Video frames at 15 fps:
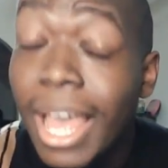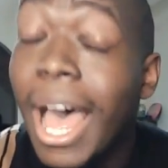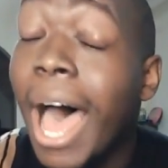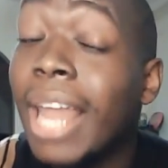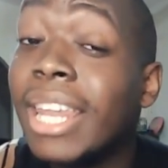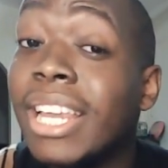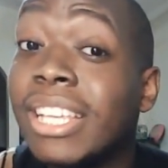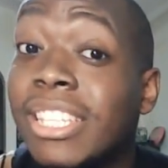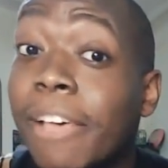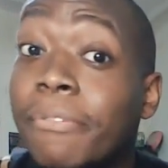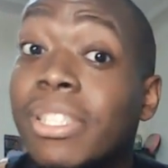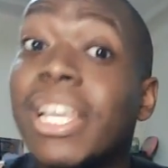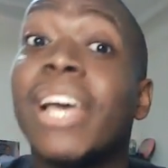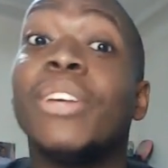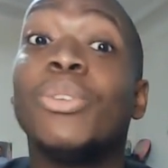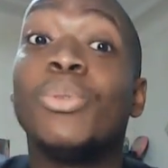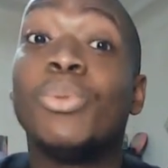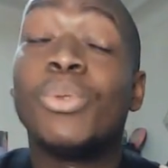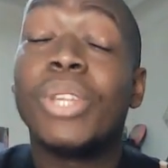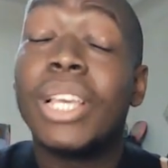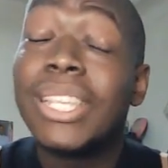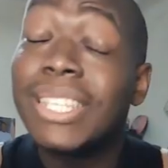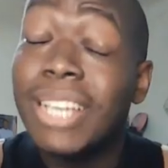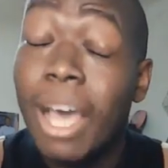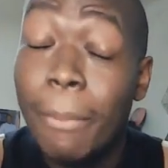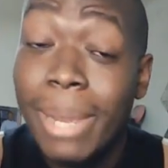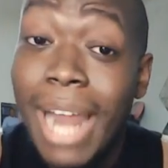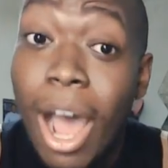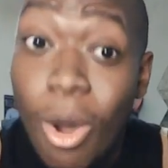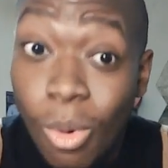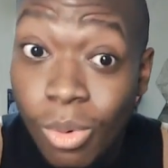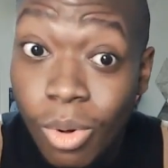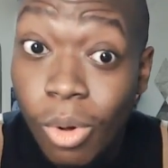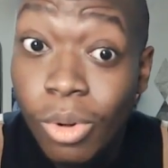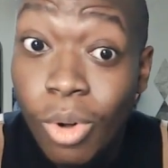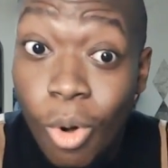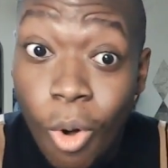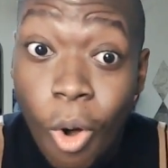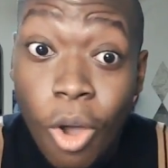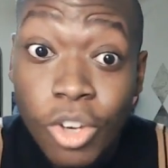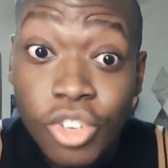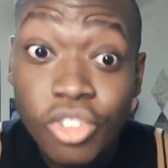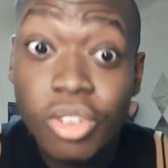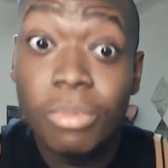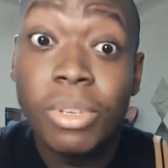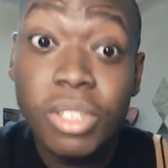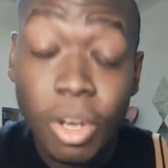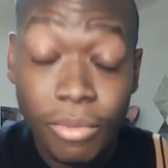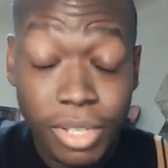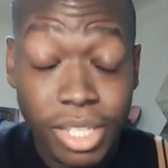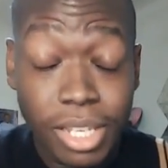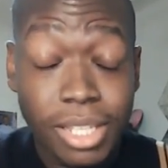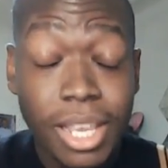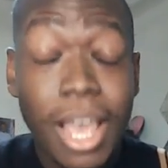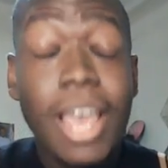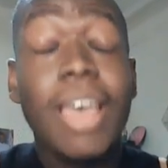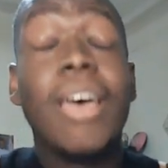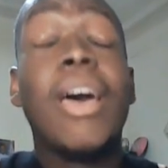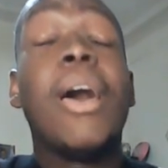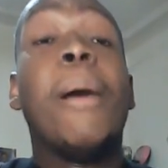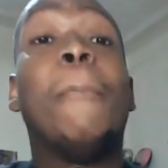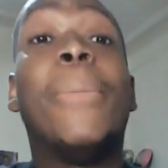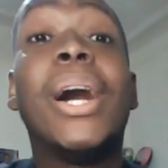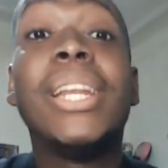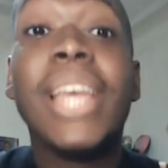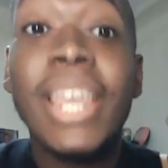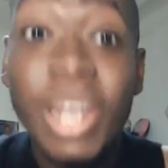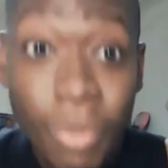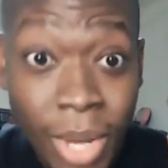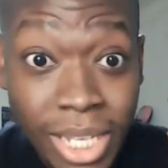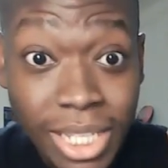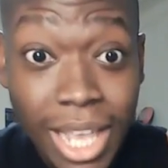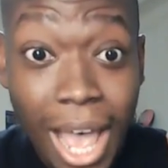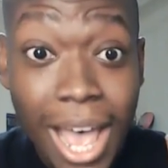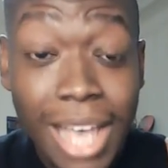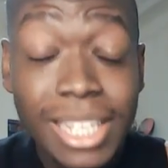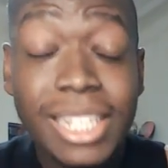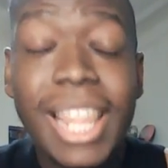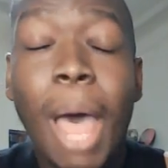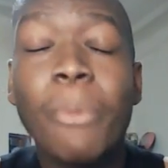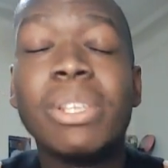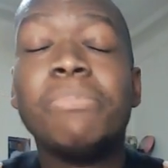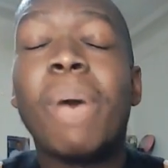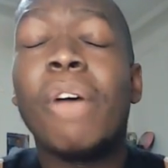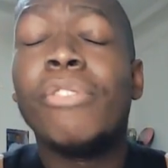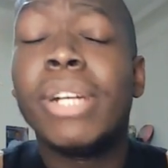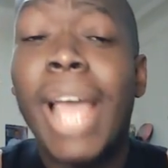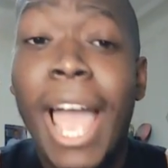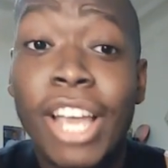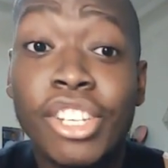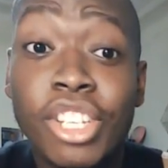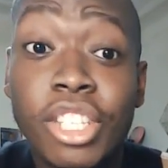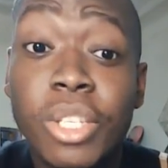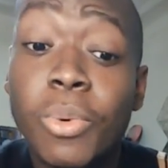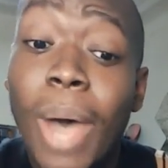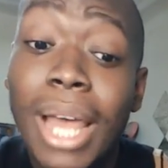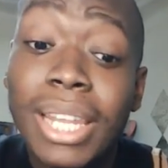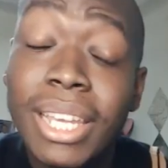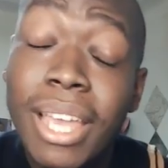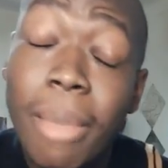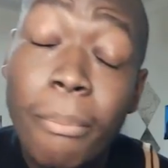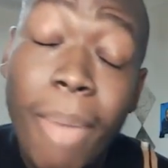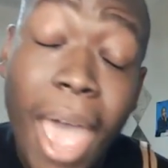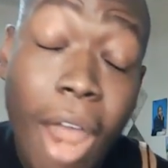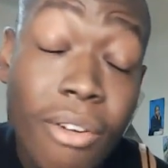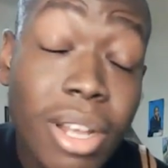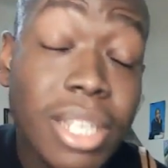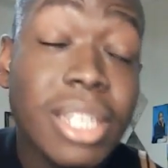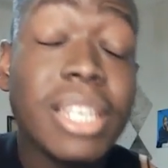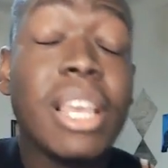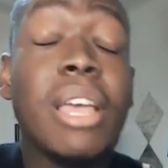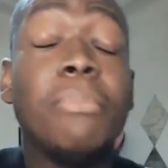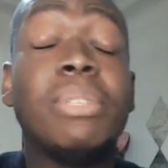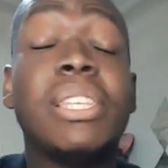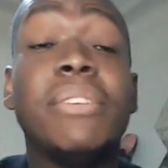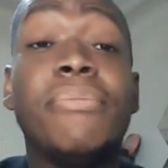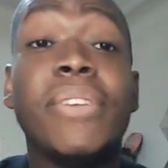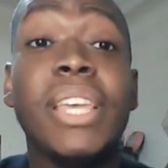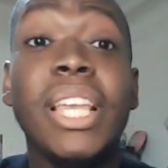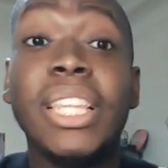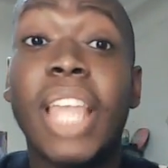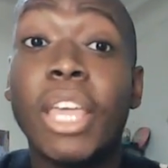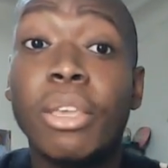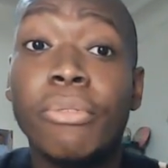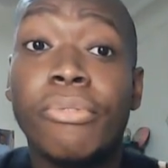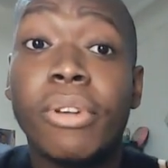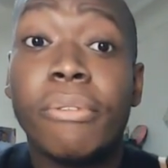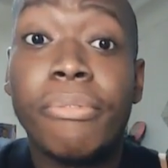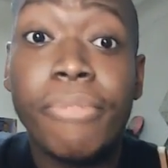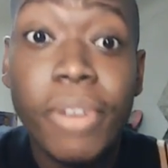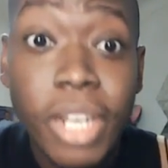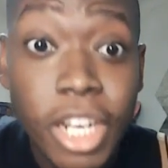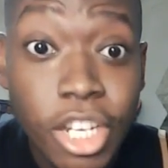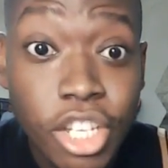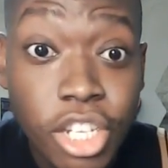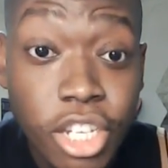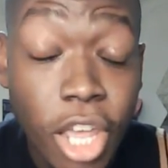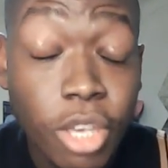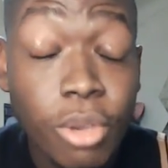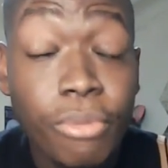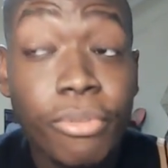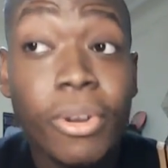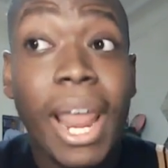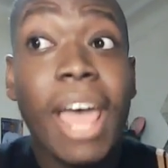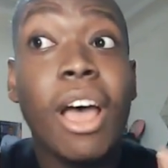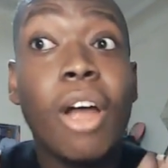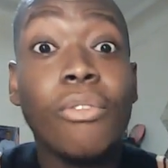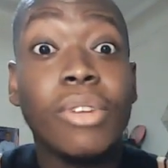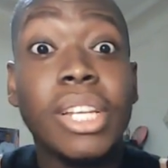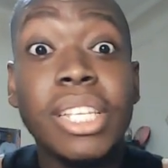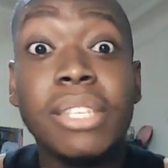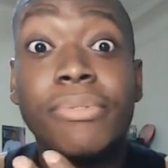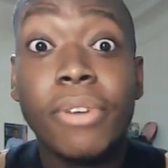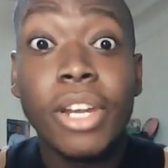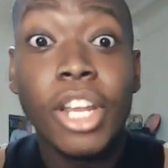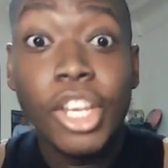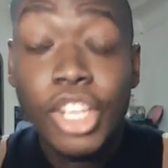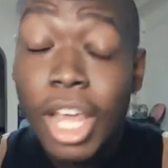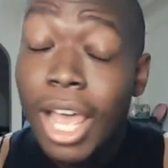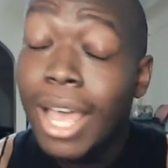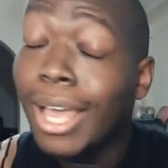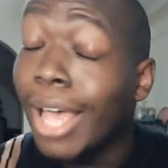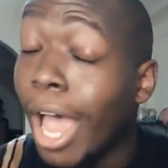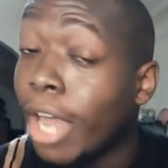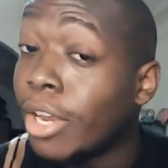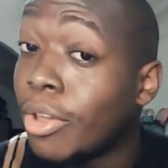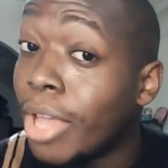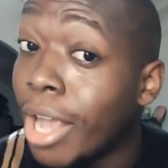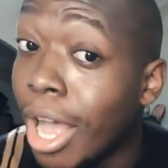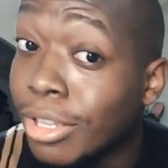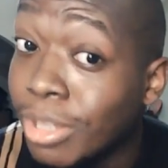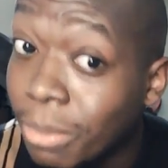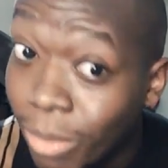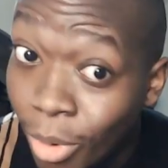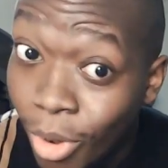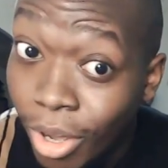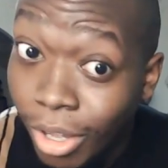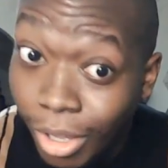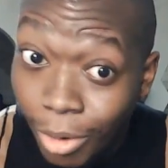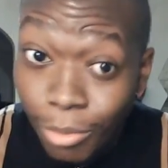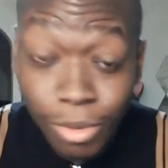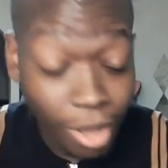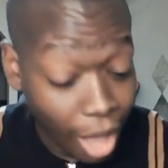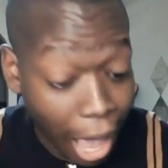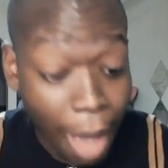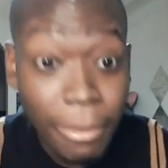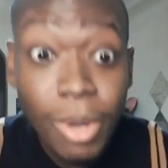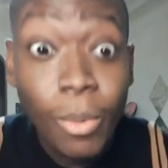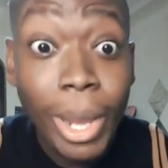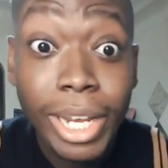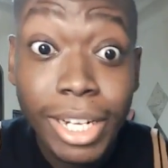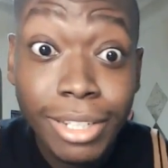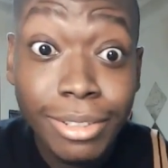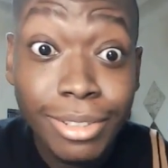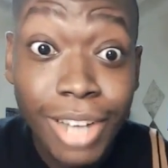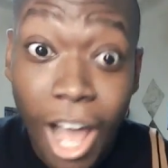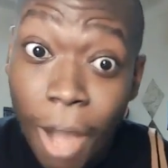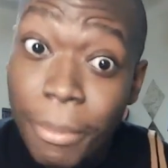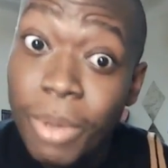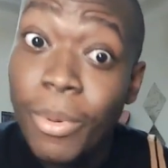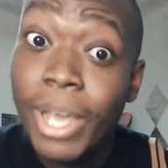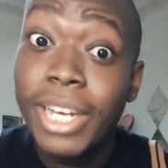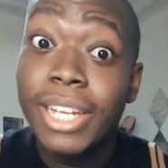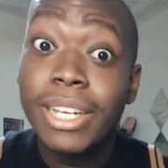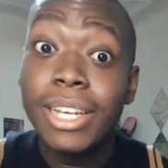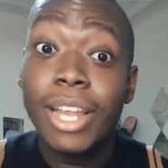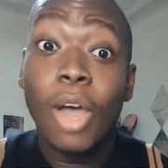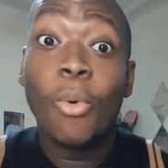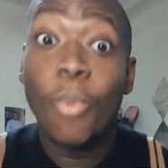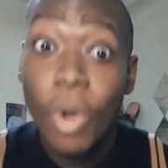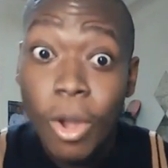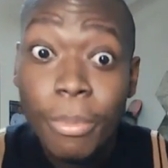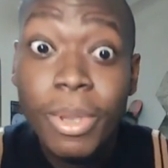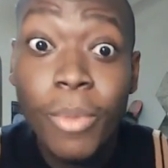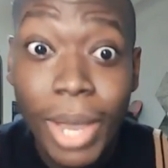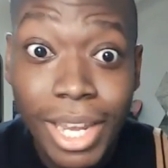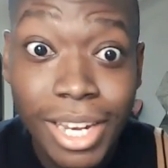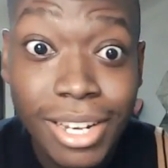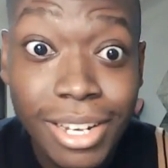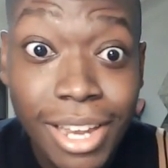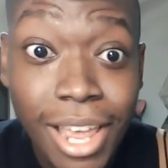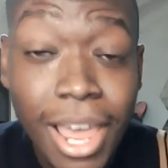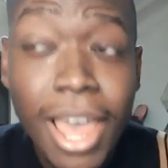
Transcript: Aaliyah Subtitled is coming out on all streaming services. But anyways, guys, that was my reaction to Aaliyah in Paris. MTV, thank you for the footage. Thank you for that unreleased footage. I know y'all got some more. I'll be waiting. I'll be waiting. We'll be waiting.